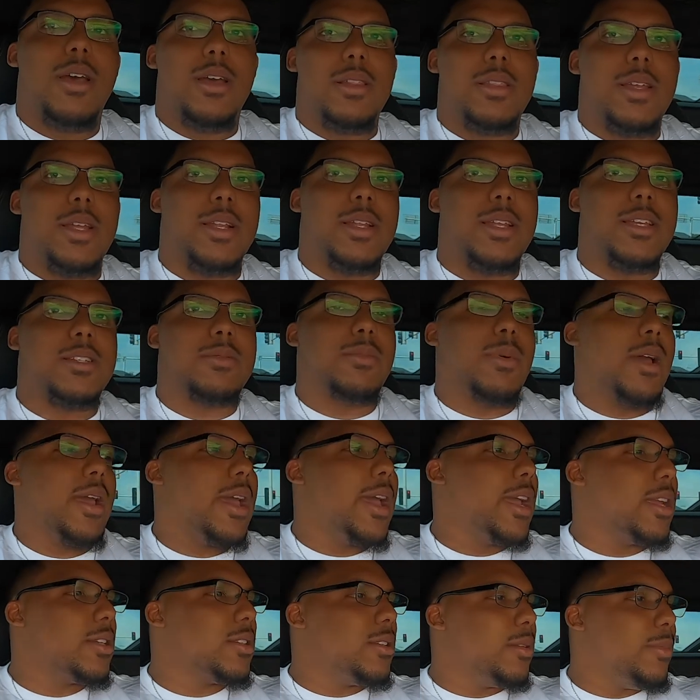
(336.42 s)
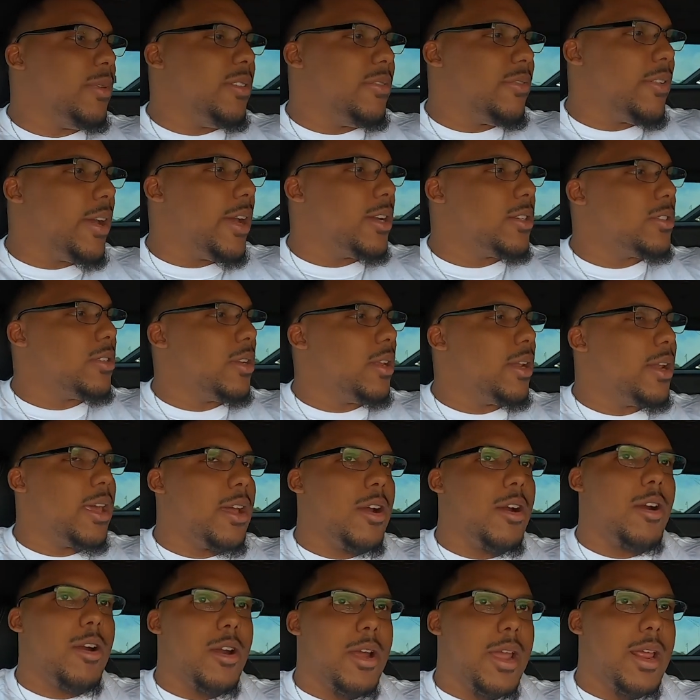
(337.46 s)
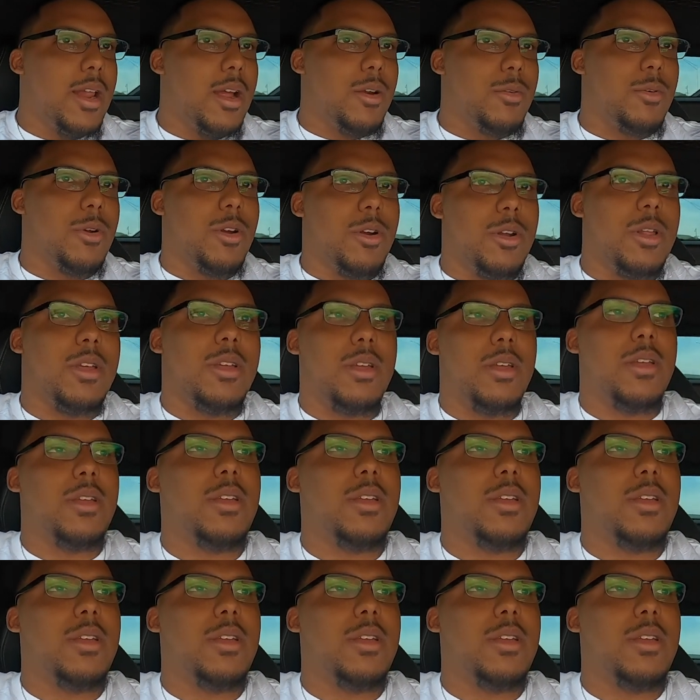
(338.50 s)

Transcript: I think this might actually be faster than that R8 I rode in.